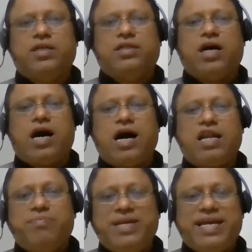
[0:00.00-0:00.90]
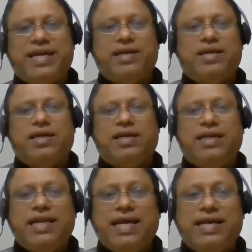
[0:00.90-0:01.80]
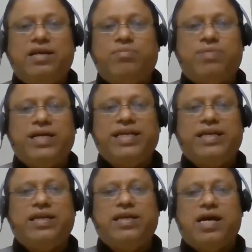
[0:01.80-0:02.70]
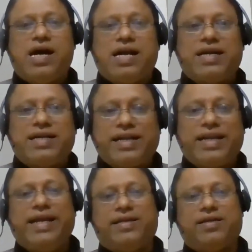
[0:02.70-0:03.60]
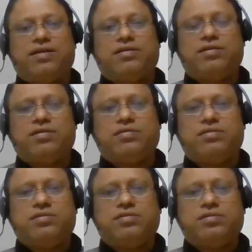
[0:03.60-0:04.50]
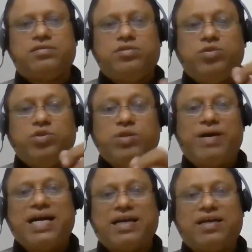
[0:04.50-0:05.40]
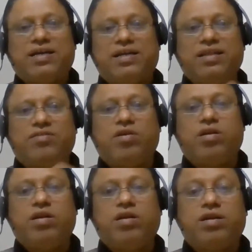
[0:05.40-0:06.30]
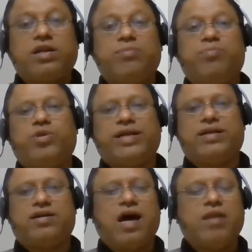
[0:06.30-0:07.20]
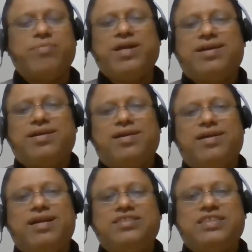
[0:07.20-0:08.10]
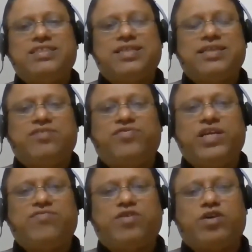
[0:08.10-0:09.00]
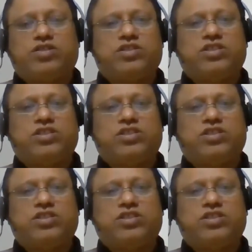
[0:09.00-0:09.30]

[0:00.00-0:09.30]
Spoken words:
The RBI lend money at a rate to the bank is called repo rate. RBI cannot lend just like that free of cost.